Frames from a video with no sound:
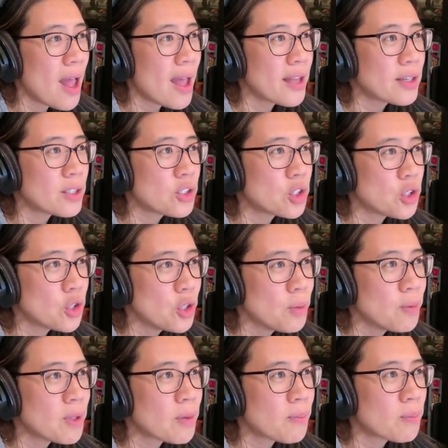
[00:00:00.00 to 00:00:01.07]
and a
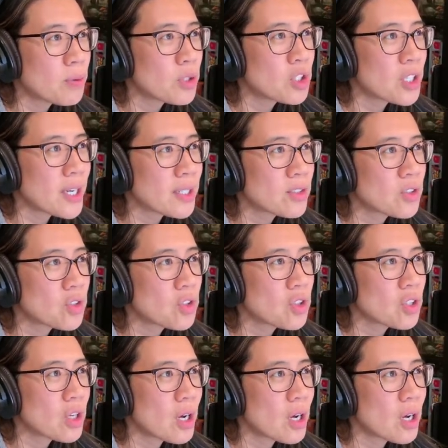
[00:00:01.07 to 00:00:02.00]
tube that projects